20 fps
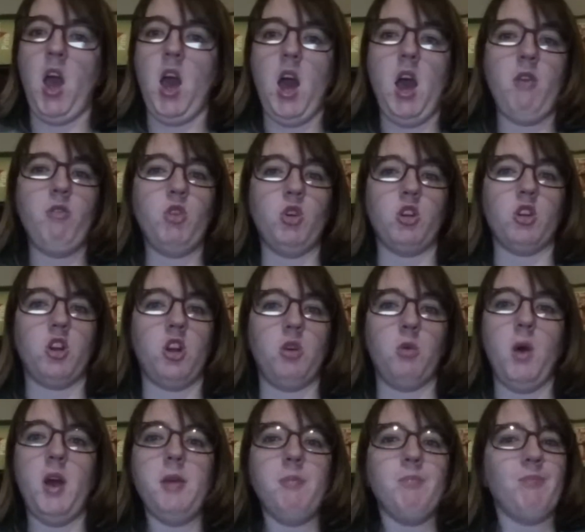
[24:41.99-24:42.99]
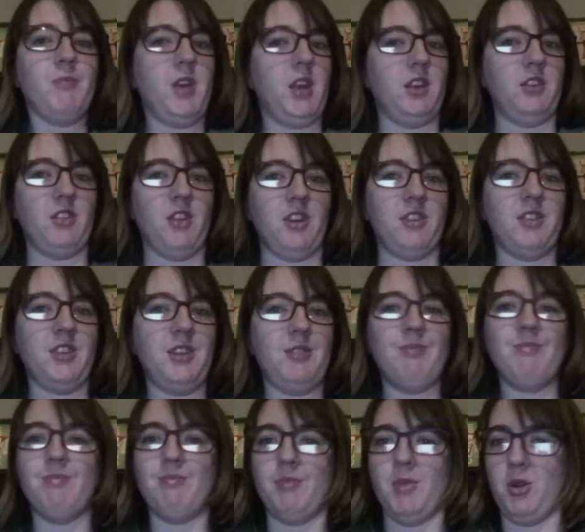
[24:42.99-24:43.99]
Haven't got a clue why he's 13,
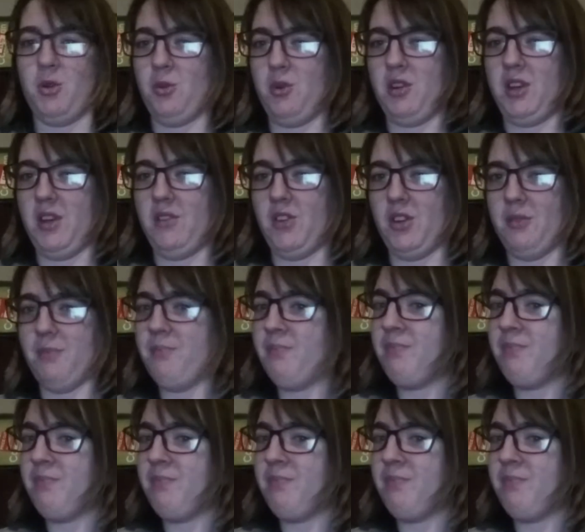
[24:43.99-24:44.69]
but whatever.